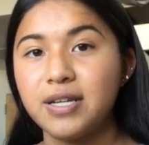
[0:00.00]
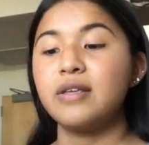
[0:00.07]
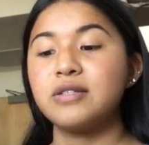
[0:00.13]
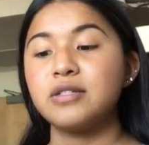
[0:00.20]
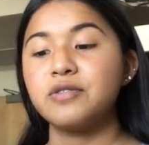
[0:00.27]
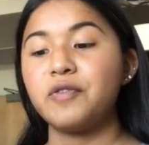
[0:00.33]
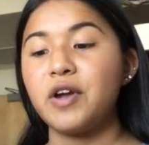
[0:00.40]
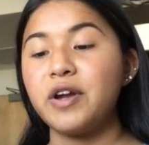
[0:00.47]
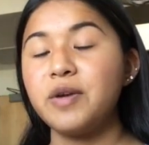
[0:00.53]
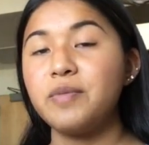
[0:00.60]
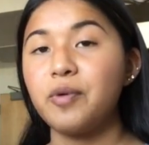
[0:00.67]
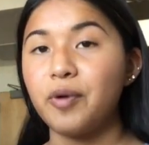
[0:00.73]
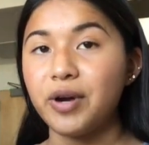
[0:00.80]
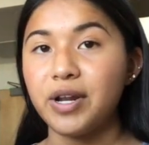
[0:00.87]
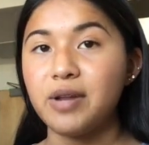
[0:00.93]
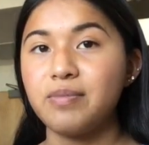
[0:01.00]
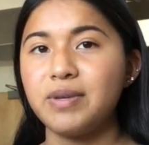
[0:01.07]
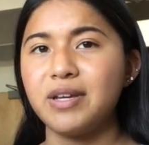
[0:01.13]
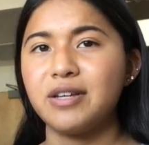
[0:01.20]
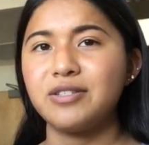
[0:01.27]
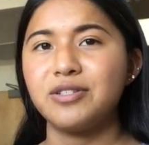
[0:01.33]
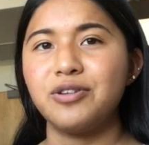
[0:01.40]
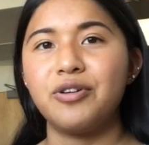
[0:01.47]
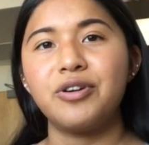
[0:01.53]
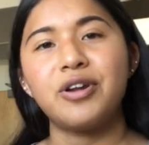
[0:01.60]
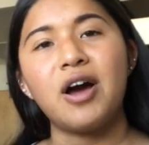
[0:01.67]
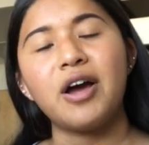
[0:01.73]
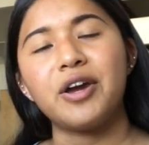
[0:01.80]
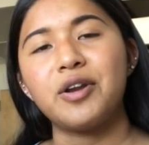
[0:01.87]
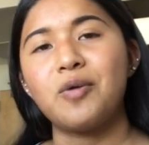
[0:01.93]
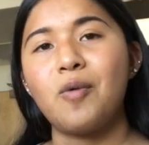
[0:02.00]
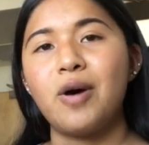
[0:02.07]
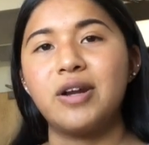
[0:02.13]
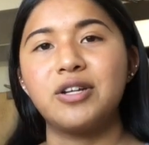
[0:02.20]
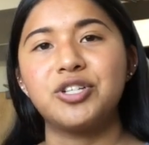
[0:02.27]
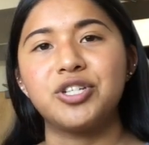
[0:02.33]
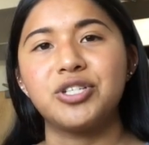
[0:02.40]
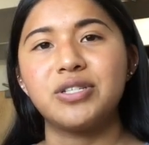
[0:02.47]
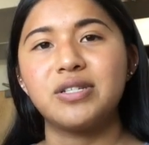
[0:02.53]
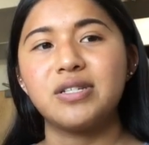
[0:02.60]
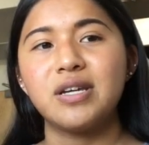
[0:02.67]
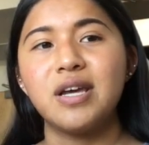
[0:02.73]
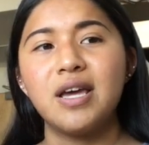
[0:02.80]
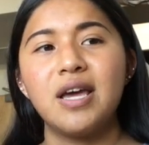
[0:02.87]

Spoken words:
This is very important because you're not going to want to just